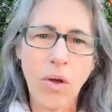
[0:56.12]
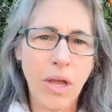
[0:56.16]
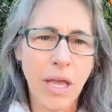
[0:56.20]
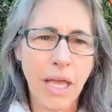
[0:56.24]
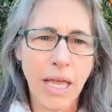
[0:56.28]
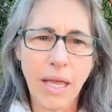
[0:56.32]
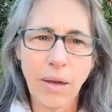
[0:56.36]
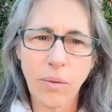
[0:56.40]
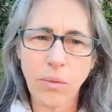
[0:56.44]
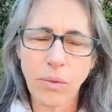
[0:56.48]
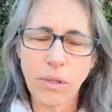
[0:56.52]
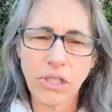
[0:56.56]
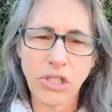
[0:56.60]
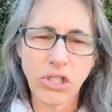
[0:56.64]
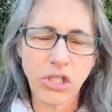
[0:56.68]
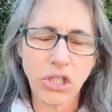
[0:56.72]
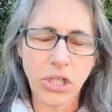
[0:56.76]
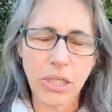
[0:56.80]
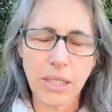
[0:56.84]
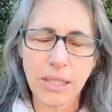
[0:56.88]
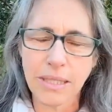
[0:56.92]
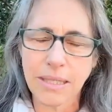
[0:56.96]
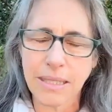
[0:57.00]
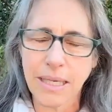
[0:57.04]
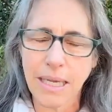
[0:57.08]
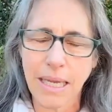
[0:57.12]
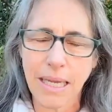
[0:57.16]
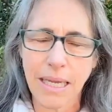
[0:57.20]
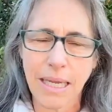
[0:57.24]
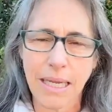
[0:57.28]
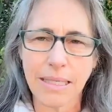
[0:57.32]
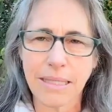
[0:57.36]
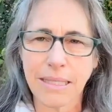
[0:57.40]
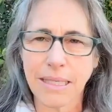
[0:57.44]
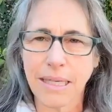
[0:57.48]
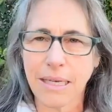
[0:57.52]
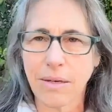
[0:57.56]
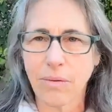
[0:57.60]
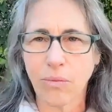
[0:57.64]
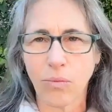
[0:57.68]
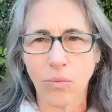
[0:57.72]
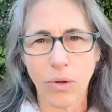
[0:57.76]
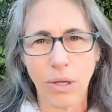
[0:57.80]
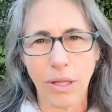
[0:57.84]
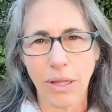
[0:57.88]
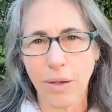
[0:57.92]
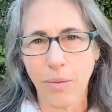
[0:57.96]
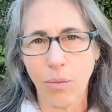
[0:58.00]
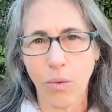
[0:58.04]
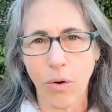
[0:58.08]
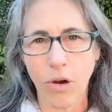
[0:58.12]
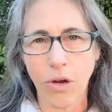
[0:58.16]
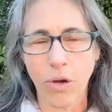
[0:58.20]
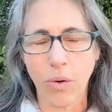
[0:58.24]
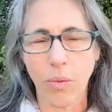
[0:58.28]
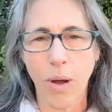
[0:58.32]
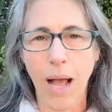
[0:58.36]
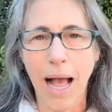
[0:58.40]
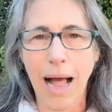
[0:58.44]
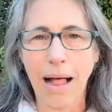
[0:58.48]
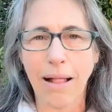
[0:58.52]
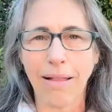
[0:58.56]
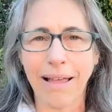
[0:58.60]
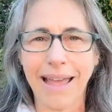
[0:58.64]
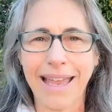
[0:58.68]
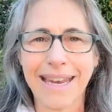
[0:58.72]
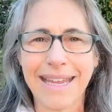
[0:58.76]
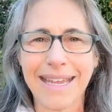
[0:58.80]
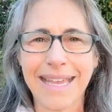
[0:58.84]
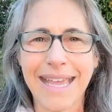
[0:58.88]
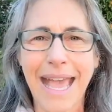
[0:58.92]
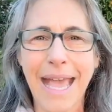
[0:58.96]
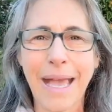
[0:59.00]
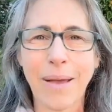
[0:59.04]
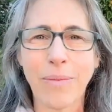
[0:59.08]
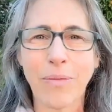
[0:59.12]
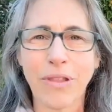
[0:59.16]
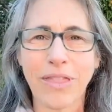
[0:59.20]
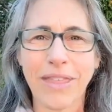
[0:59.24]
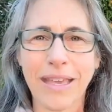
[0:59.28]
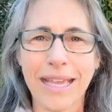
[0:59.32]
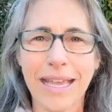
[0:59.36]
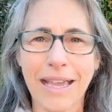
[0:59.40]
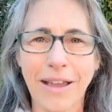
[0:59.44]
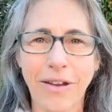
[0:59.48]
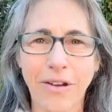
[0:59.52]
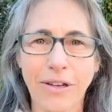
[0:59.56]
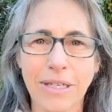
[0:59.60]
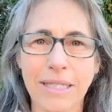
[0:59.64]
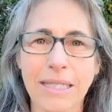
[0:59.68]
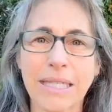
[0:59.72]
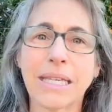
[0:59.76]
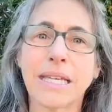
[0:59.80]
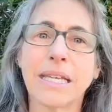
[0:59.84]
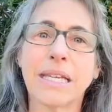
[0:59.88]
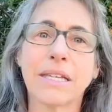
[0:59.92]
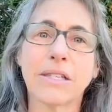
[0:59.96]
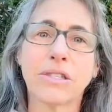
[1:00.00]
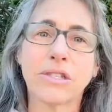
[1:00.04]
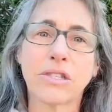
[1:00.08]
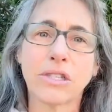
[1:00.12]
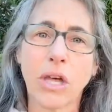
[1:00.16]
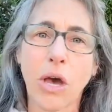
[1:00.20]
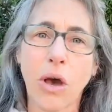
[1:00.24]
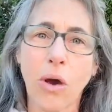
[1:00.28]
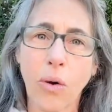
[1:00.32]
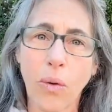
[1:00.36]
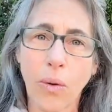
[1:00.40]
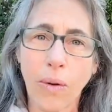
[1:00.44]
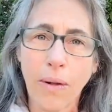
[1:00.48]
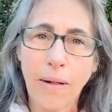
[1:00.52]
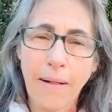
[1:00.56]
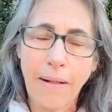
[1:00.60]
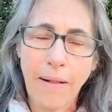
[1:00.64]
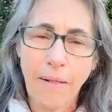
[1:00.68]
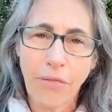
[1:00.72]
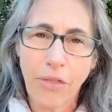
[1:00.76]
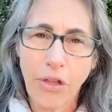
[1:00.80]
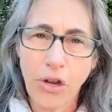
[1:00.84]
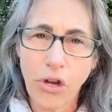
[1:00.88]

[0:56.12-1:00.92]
it didn't really work well. And it came with a guarantee. So the